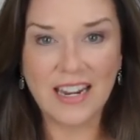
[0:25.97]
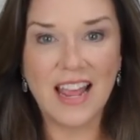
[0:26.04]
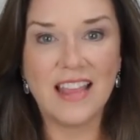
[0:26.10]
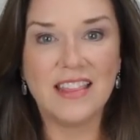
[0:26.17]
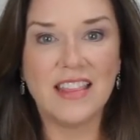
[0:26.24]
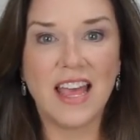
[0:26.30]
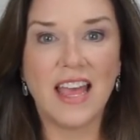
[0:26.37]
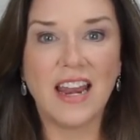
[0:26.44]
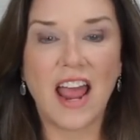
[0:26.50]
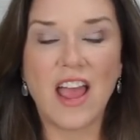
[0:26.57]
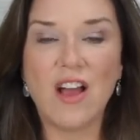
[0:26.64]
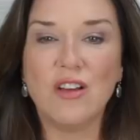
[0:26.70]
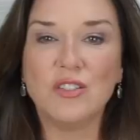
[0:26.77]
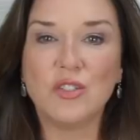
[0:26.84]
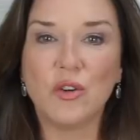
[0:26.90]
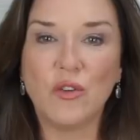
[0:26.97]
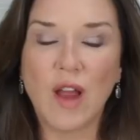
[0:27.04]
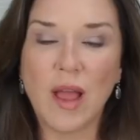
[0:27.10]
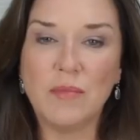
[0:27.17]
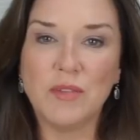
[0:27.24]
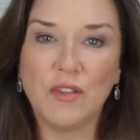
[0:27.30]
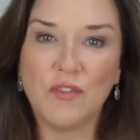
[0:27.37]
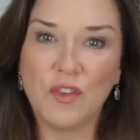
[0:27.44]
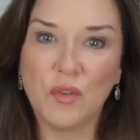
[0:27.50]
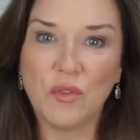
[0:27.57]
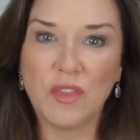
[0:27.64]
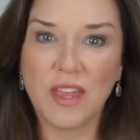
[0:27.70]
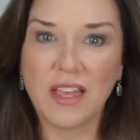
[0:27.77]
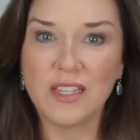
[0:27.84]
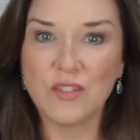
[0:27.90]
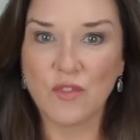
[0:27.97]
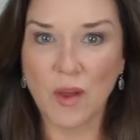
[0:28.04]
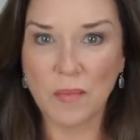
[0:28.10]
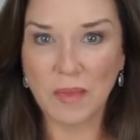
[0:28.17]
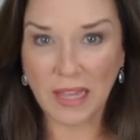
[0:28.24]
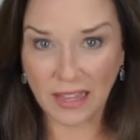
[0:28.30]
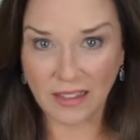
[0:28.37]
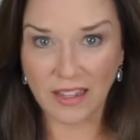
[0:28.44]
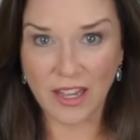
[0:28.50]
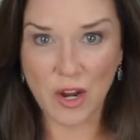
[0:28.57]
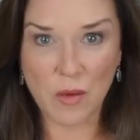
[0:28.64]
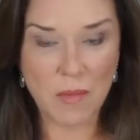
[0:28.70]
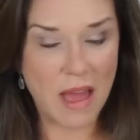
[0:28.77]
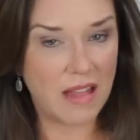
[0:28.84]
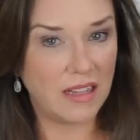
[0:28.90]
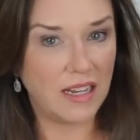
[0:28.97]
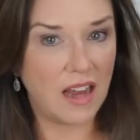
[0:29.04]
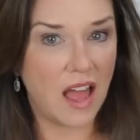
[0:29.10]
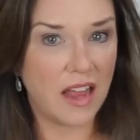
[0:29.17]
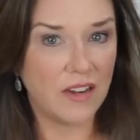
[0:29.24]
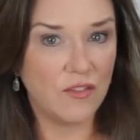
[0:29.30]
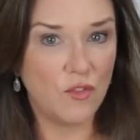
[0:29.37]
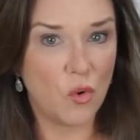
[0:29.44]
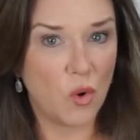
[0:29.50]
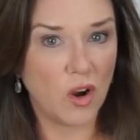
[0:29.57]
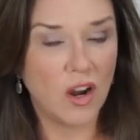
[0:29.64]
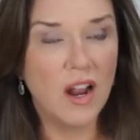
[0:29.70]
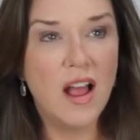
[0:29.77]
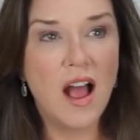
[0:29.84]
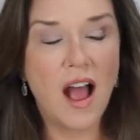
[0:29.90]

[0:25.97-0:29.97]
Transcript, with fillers: And then I also grabbed a few things from the Gilligan O'Malley line for